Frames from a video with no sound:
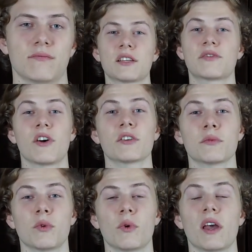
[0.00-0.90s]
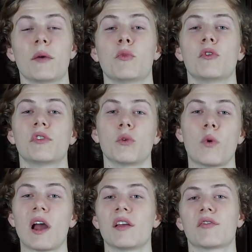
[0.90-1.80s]
As far as I'm aware, moving
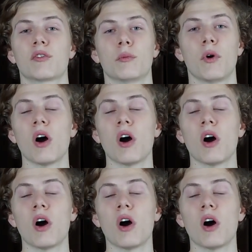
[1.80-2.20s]
away from